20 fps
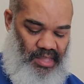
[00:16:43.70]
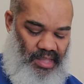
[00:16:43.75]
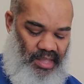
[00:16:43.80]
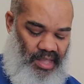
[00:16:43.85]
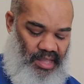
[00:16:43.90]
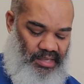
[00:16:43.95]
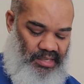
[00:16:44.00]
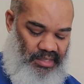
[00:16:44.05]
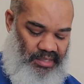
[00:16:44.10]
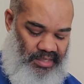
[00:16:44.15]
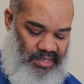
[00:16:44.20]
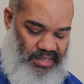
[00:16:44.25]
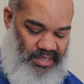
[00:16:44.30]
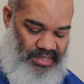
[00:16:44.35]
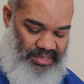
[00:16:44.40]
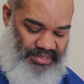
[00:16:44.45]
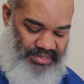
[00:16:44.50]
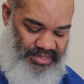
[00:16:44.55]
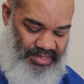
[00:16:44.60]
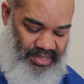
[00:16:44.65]
And the
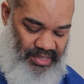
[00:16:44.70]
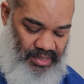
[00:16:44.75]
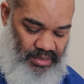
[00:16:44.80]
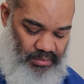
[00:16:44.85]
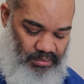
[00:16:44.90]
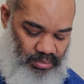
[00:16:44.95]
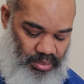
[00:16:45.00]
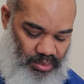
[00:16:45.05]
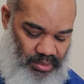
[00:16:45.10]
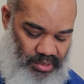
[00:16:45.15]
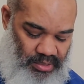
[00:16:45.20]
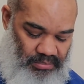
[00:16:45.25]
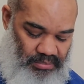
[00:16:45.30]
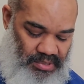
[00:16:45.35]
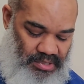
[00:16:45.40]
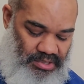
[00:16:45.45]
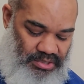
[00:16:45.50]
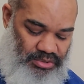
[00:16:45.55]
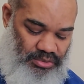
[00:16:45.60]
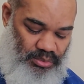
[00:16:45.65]
king said, bring
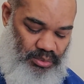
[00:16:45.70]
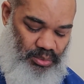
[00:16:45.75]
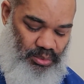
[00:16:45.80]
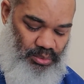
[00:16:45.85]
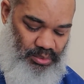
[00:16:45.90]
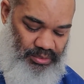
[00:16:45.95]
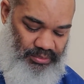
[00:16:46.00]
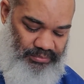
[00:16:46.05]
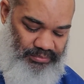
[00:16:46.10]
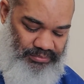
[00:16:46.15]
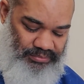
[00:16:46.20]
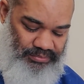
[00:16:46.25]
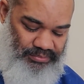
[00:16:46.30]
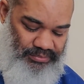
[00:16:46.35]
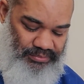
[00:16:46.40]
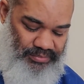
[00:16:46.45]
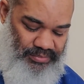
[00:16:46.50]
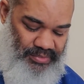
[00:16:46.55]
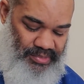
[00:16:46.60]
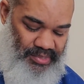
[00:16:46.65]
me a sword.
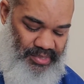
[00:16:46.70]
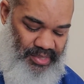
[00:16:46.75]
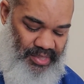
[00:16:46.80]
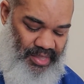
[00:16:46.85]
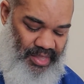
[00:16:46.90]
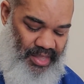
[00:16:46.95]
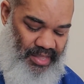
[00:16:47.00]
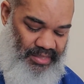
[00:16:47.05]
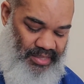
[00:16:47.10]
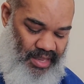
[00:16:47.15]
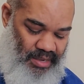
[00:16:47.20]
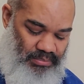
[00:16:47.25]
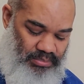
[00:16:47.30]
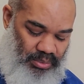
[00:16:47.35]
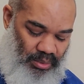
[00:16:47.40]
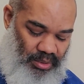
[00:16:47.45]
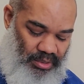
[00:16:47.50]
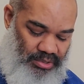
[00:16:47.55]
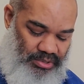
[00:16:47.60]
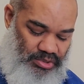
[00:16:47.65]
And they
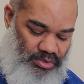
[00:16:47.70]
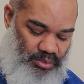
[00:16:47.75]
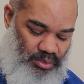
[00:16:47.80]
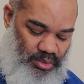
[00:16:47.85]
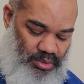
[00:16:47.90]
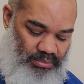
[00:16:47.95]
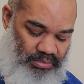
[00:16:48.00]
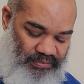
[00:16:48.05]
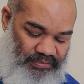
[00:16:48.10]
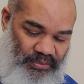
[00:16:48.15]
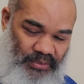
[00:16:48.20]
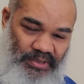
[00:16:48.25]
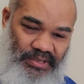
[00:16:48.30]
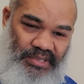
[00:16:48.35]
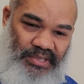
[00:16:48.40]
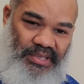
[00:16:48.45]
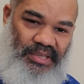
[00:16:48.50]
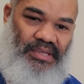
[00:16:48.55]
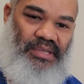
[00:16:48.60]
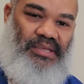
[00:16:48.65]
brought a sword before
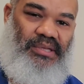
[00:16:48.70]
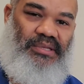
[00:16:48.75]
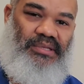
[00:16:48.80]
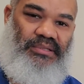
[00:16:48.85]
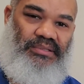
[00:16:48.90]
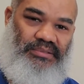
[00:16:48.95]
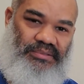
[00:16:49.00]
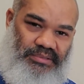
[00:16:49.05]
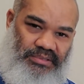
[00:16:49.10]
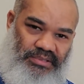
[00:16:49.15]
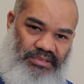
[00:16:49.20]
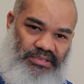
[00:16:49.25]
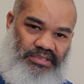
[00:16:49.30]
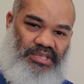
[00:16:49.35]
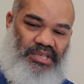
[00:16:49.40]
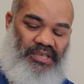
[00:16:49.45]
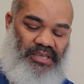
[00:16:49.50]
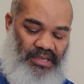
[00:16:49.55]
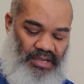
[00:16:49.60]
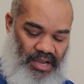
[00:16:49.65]
the king.
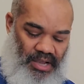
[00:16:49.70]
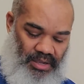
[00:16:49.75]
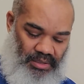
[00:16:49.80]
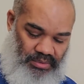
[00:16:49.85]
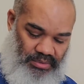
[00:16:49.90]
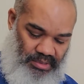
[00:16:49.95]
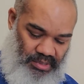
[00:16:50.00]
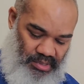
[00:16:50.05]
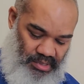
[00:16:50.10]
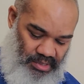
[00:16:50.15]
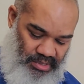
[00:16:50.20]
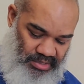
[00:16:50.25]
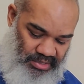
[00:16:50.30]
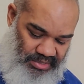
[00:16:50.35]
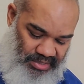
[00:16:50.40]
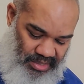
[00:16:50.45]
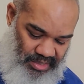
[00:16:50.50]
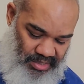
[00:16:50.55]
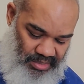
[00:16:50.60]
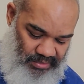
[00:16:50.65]
Check it out. It
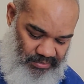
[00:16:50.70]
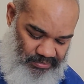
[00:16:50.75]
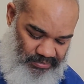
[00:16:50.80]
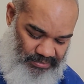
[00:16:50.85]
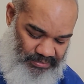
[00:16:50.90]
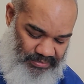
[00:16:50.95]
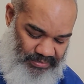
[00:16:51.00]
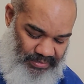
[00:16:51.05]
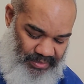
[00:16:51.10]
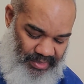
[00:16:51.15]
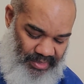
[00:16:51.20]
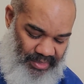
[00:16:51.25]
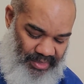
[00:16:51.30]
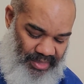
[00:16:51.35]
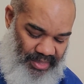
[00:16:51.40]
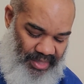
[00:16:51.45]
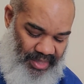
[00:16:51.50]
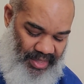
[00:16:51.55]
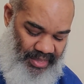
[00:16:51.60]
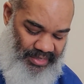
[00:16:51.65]
say,
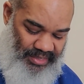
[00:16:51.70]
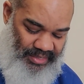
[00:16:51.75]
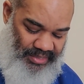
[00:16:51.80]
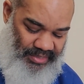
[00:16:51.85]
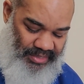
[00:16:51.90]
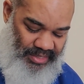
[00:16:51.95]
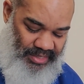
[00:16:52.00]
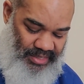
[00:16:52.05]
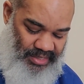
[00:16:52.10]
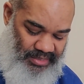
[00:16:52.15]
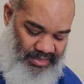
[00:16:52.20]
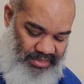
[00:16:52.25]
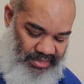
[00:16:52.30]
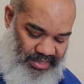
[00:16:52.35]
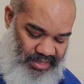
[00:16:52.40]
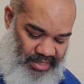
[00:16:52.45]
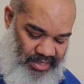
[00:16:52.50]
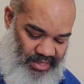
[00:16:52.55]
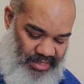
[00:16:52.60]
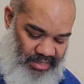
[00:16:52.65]
and the king
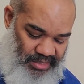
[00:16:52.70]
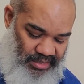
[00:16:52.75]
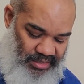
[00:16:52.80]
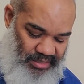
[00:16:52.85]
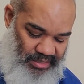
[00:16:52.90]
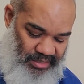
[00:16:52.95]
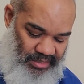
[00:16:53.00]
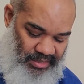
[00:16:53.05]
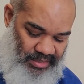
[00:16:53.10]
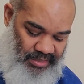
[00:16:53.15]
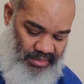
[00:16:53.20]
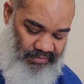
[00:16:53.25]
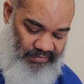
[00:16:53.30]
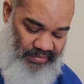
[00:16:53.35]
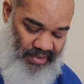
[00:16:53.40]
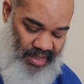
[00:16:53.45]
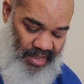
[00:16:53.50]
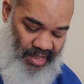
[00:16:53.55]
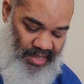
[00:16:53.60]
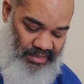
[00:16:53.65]
said,
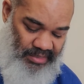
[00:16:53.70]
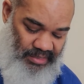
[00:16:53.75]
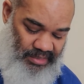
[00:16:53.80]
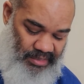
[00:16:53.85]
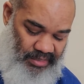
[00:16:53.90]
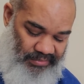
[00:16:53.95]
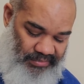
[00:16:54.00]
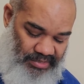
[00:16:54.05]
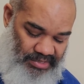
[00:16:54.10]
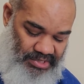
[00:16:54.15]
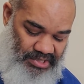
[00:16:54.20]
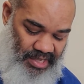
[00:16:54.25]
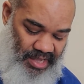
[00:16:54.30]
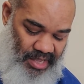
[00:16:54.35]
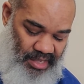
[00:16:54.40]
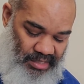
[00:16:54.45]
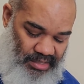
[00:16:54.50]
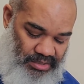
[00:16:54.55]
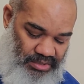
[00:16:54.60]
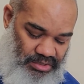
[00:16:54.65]
divide the living
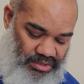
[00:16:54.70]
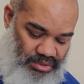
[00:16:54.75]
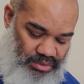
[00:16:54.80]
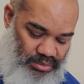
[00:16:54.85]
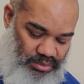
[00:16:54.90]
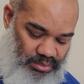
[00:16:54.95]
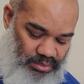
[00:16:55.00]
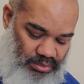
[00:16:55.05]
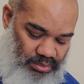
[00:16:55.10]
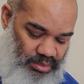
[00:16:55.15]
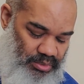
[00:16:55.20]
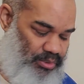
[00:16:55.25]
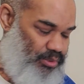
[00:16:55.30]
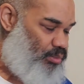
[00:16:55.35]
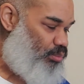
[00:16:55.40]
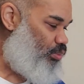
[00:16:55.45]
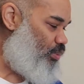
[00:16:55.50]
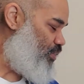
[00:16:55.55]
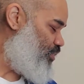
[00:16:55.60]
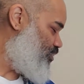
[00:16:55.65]
child in two,
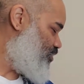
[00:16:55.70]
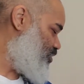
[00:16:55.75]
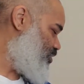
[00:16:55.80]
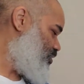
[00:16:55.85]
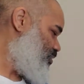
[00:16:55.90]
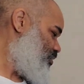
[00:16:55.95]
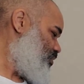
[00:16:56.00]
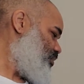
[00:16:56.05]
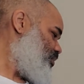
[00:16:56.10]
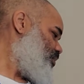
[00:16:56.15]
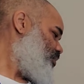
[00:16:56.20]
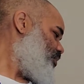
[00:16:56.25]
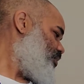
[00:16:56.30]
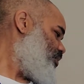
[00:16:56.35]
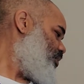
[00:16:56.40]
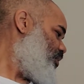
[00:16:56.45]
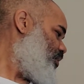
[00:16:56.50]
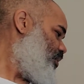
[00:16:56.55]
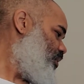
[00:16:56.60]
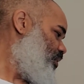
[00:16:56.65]
which
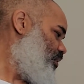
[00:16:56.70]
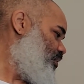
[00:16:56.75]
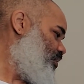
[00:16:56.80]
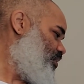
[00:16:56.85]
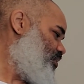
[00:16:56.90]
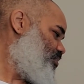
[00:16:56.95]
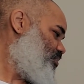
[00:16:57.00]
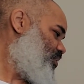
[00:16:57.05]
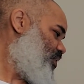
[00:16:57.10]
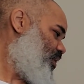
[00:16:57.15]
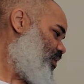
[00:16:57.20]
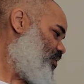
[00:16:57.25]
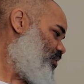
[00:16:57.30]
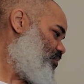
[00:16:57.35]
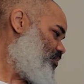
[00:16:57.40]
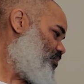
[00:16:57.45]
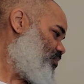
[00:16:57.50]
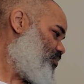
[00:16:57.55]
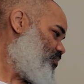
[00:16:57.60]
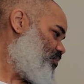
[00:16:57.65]
in this
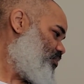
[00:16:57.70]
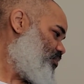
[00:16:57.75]
case,